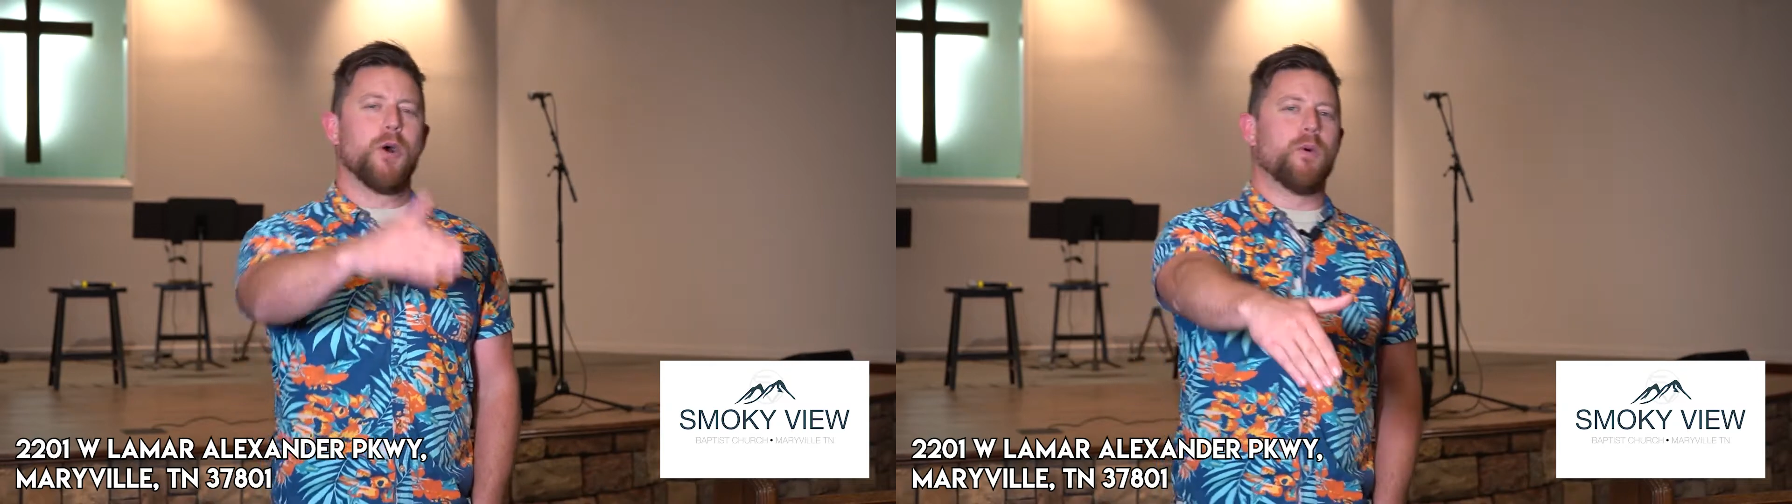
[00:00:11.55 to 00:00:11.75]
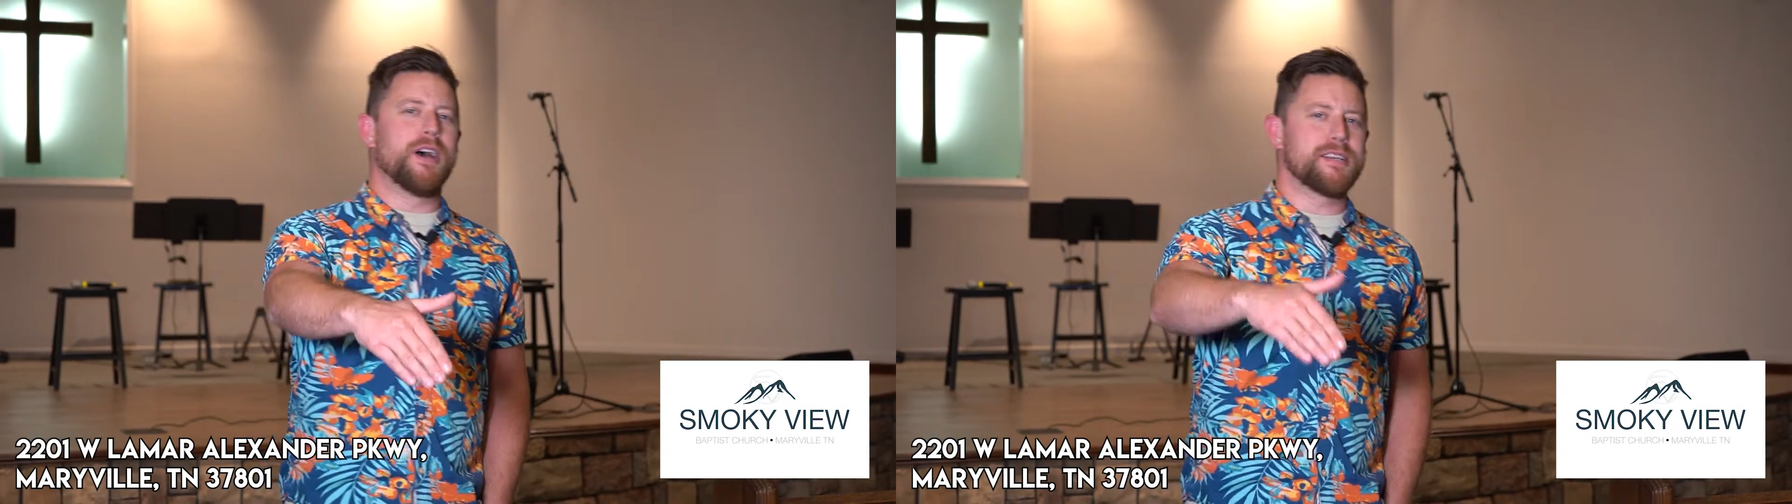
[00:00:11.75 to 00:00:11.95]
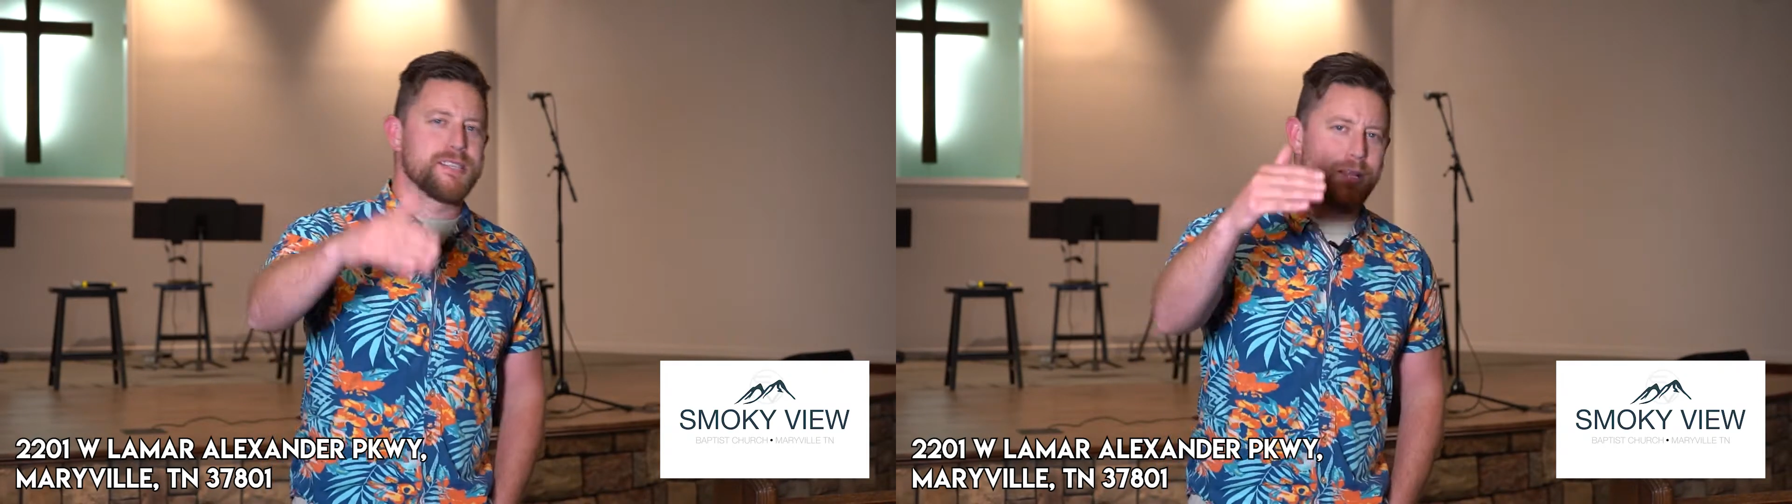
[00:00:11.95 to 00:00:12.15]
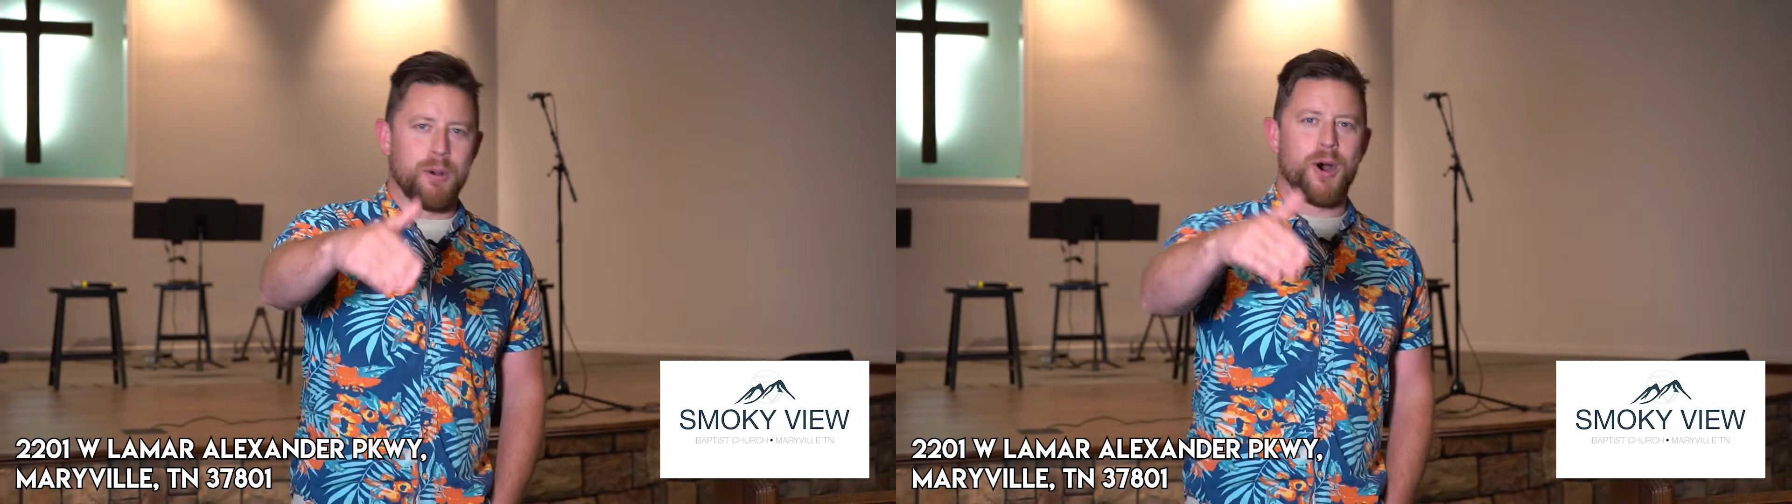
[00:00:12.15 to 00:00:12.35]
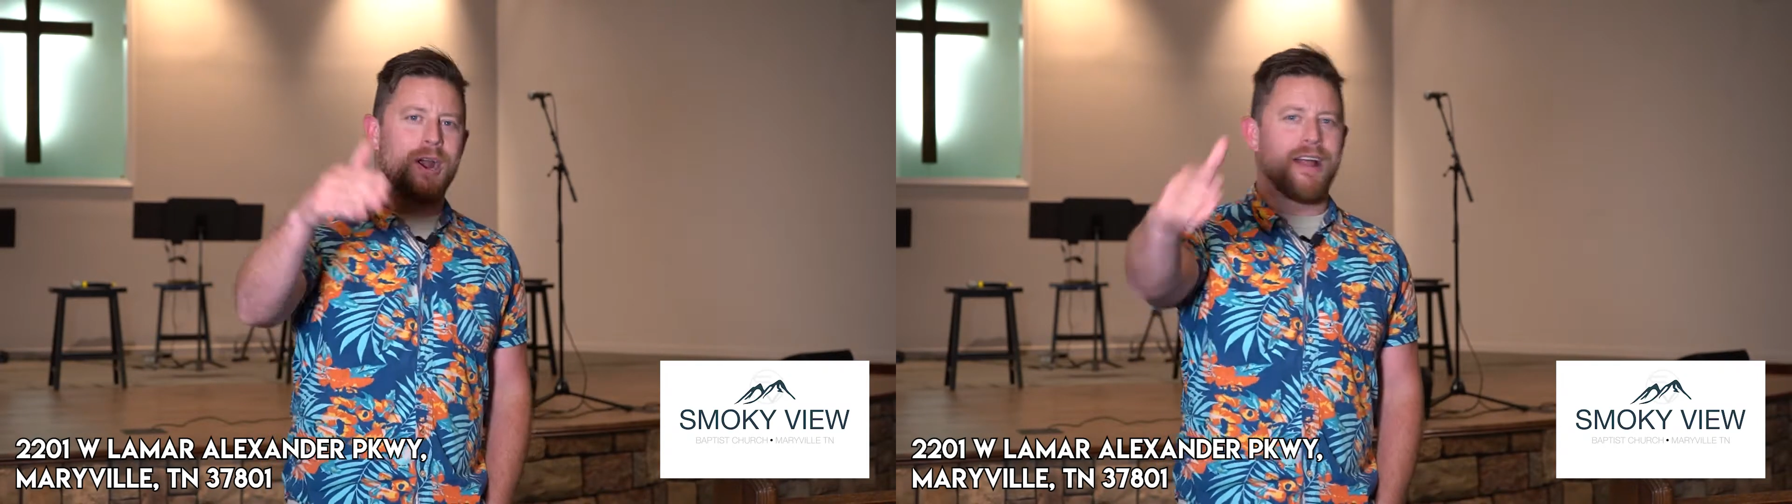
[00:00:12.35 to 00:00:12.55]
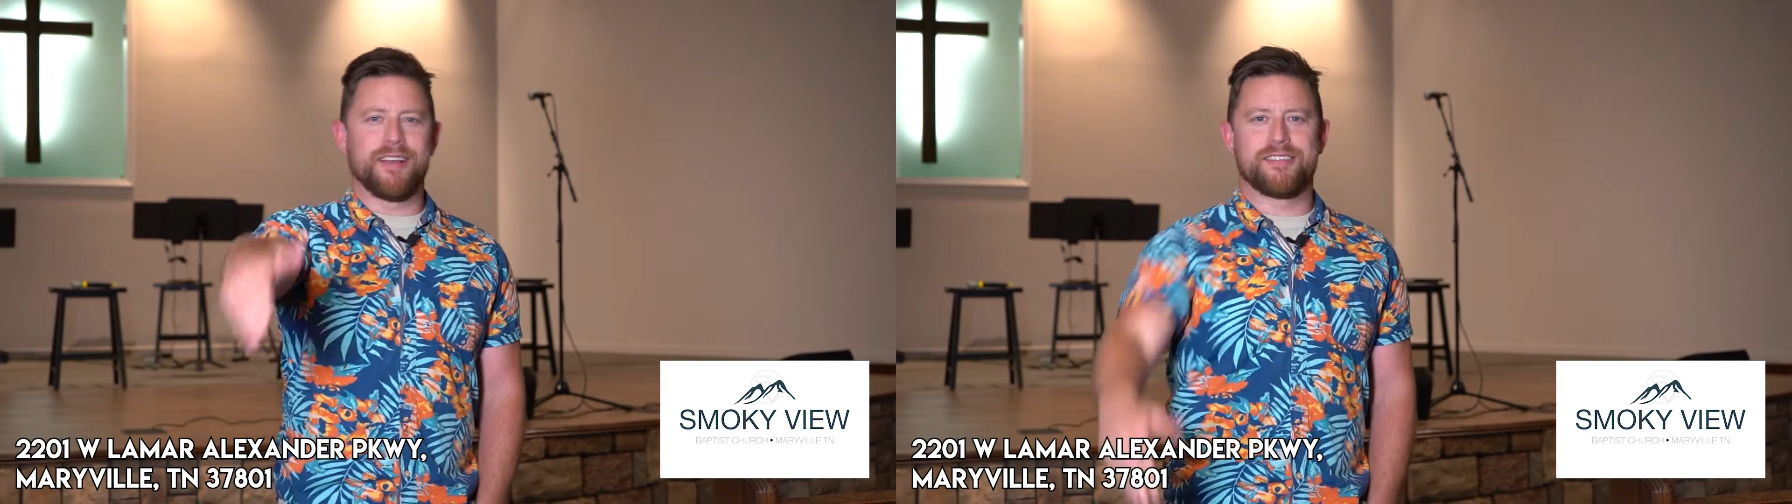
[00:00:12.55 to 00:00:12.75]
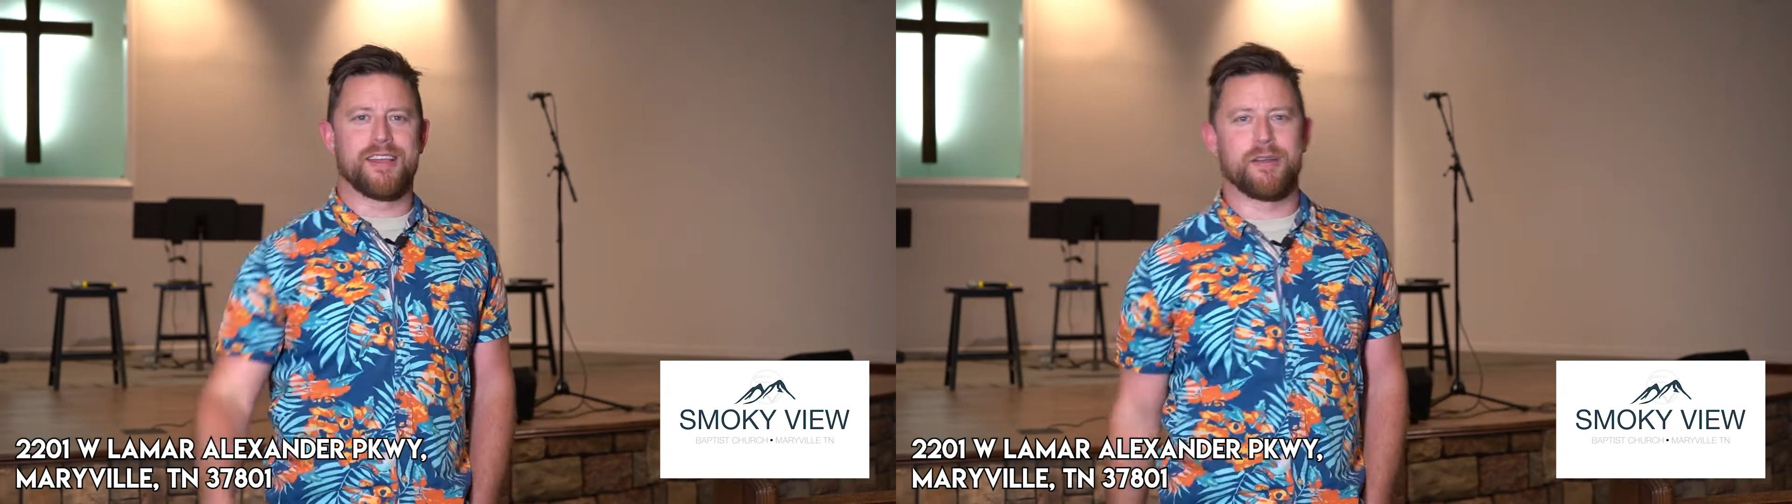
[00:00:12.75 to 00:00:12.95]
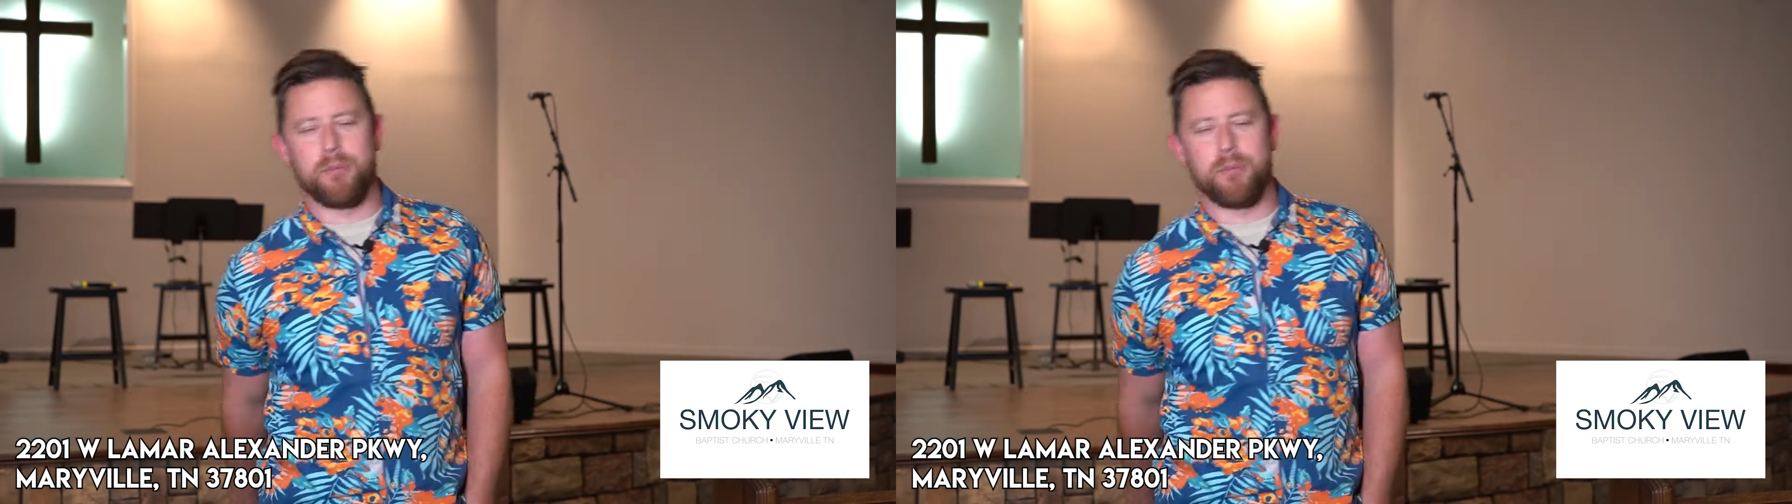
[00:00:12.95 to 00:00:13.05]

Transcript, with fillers: West Lamar Alexander